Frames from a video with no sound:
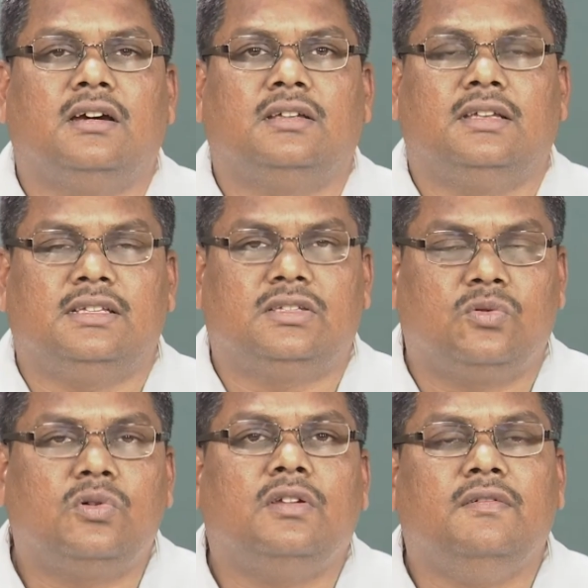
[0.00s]
is
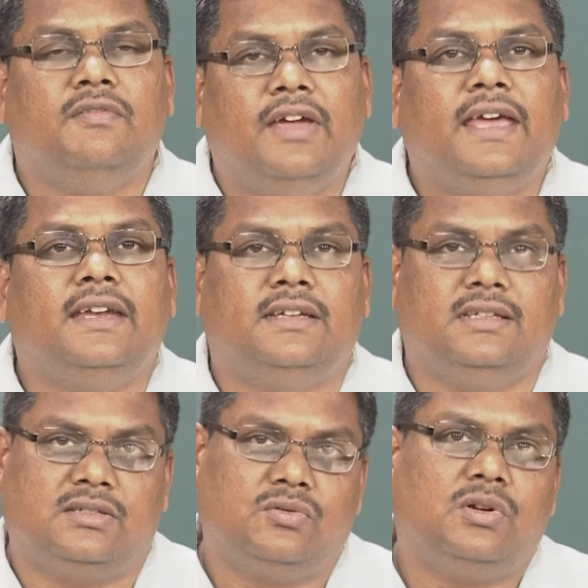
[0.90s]
stored and where it
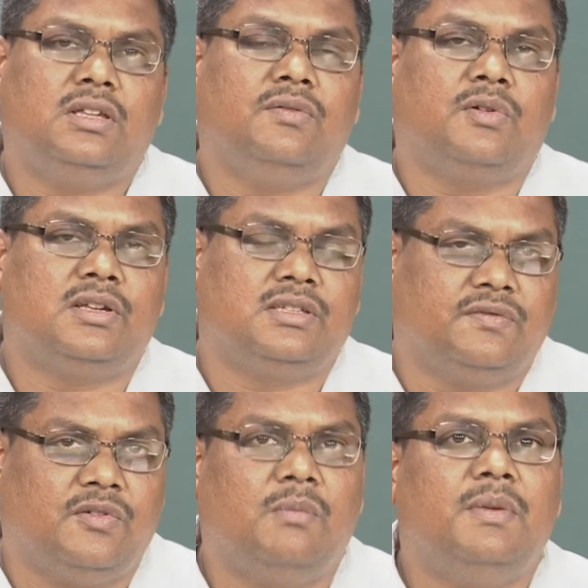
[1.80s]
is stored and what is the
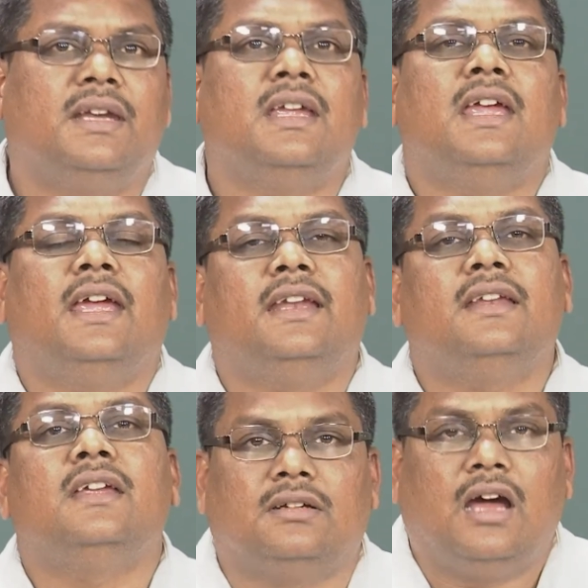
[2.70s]
format and
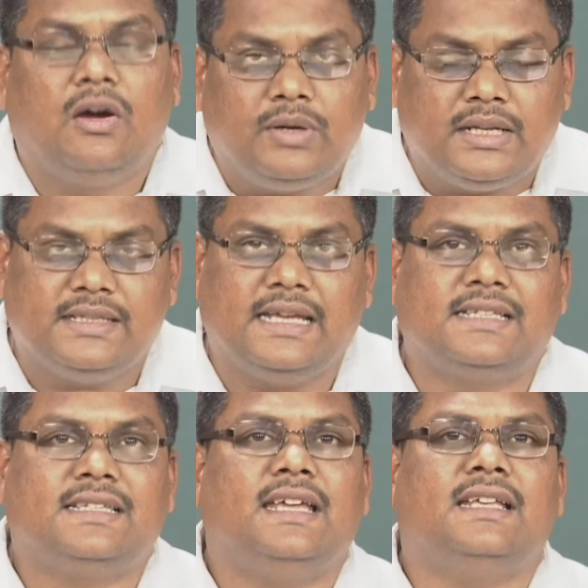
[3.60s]
how it is
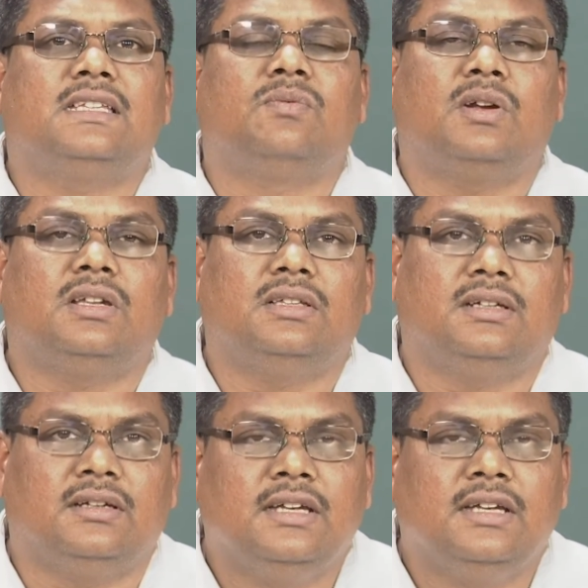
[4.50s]
accessed, what are the